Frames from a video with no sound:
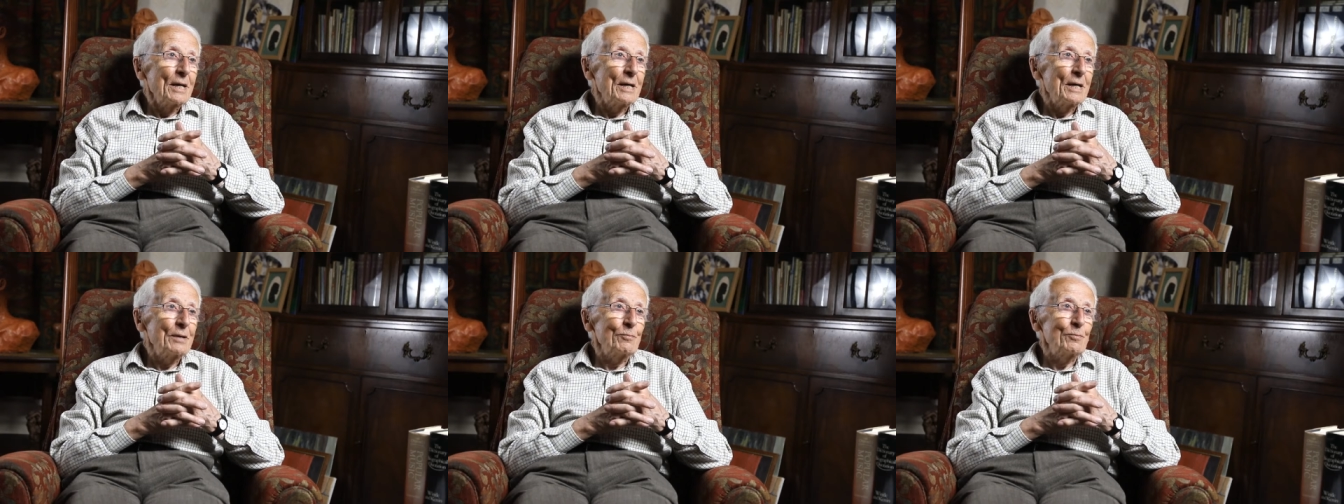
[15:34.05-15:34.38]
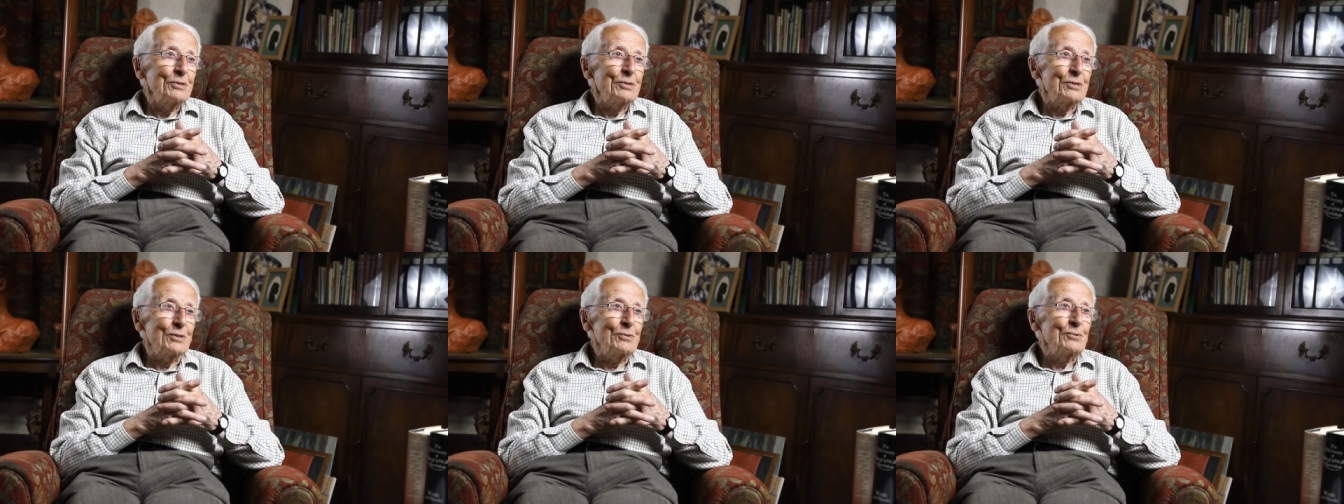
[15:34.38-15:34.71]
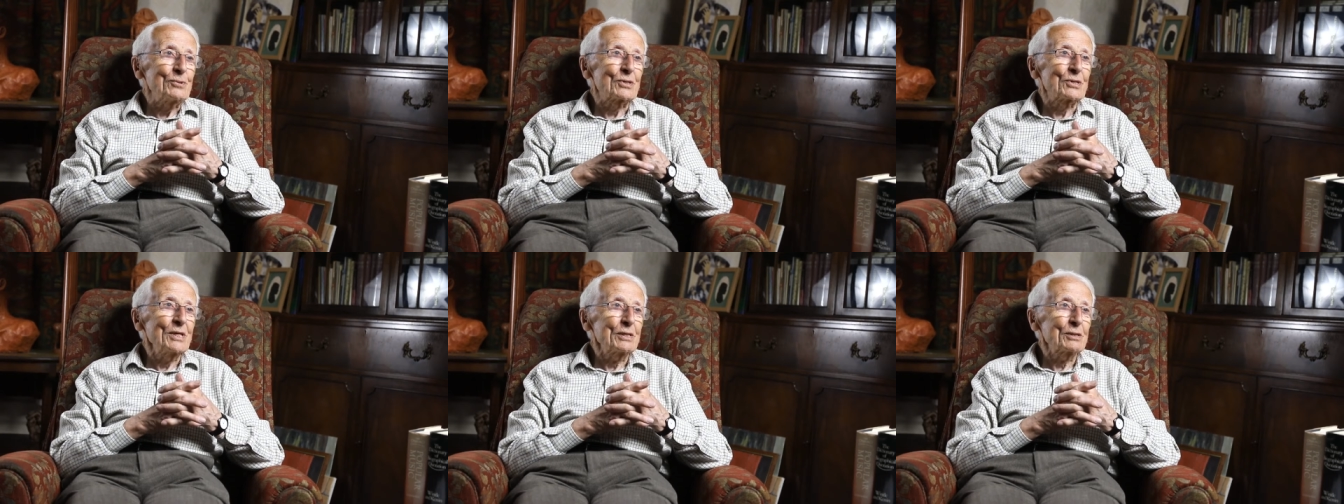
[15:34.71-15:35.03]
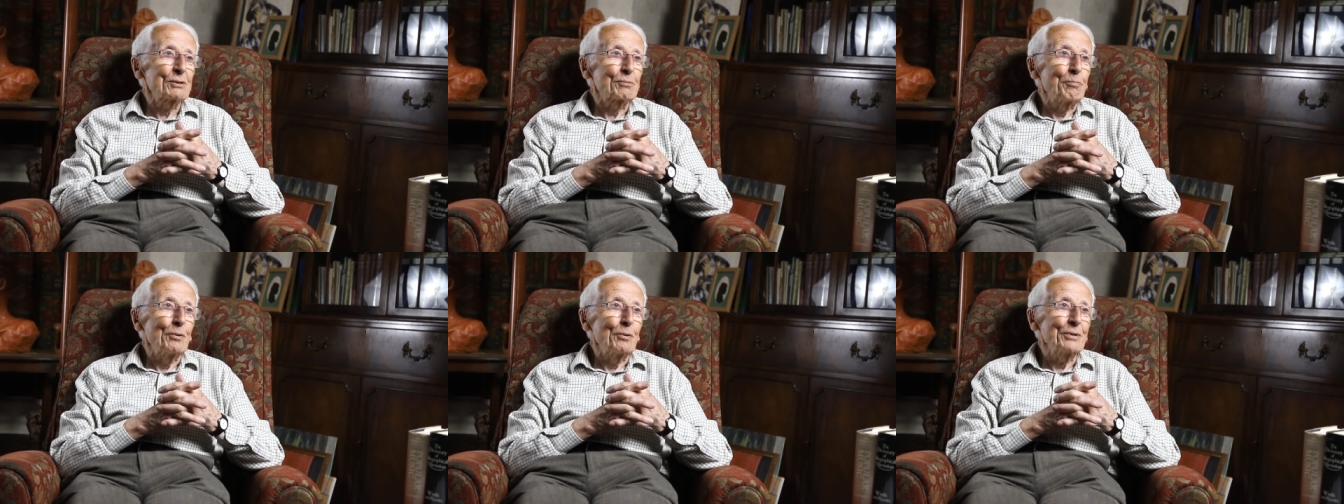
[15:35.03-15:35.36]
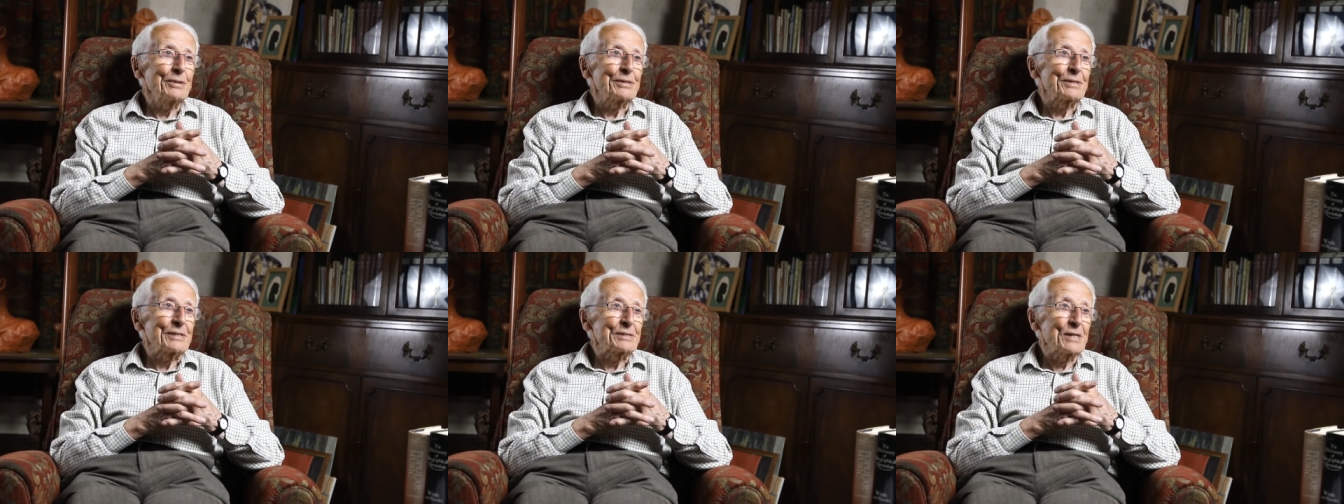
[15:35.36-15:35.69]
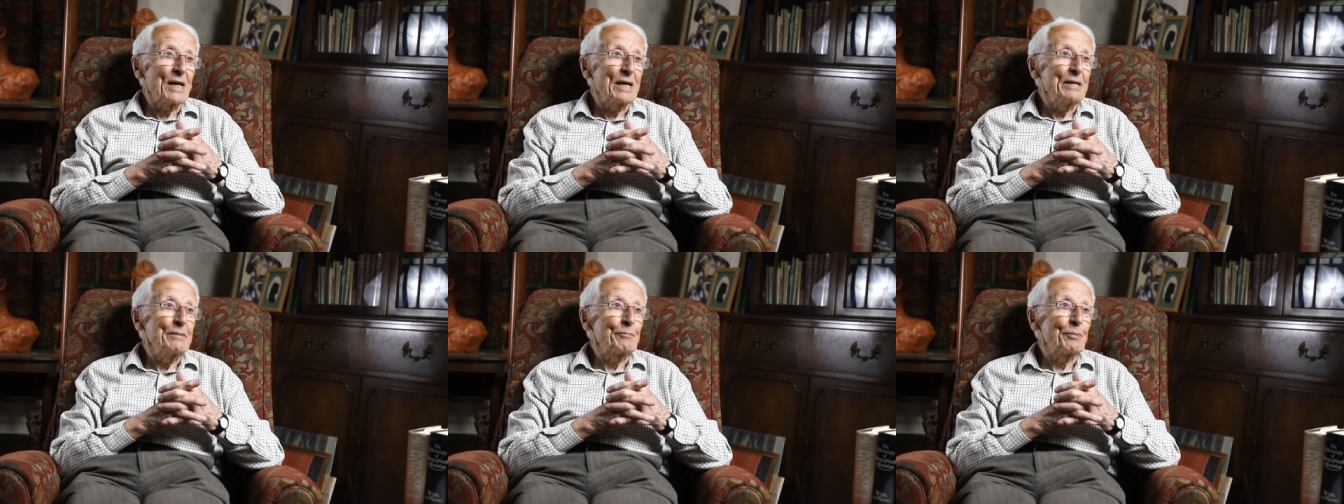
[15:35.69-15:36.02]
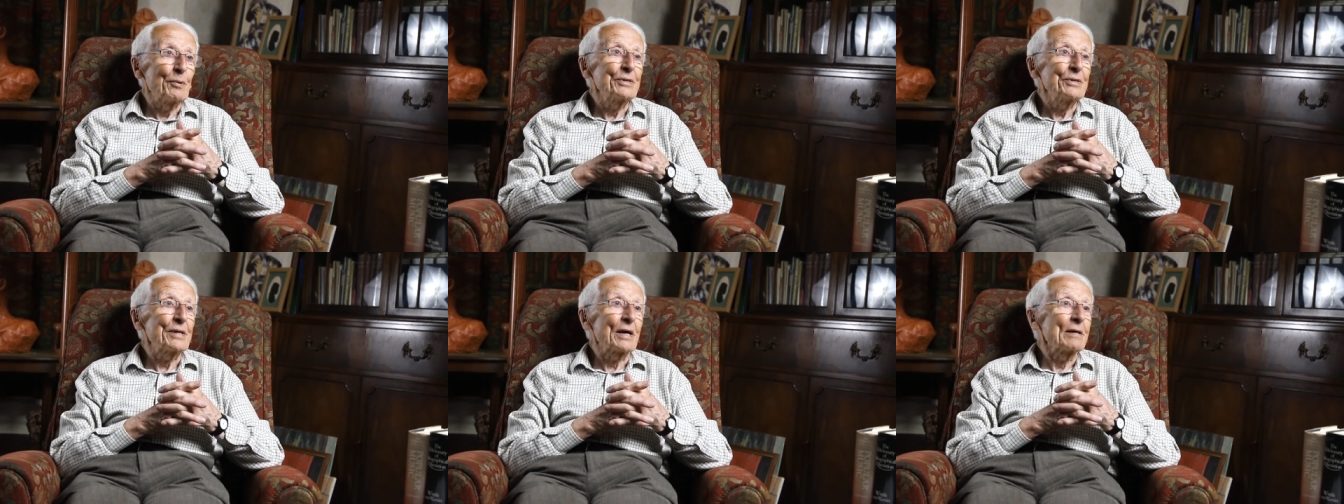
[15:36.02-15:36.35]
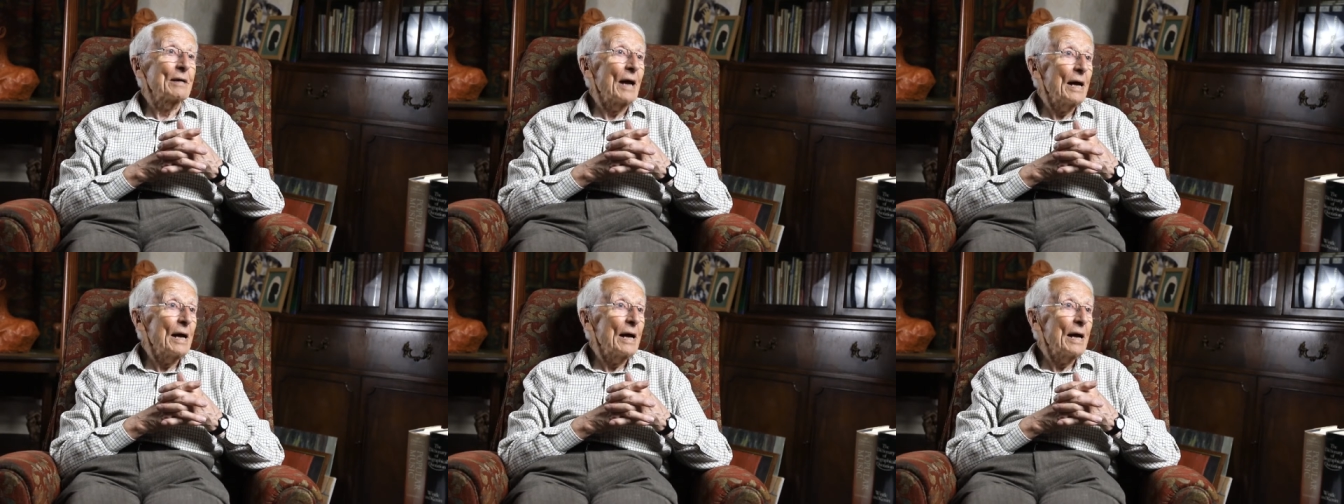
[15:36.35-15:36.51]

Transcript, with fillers: it would do six point, 10 point,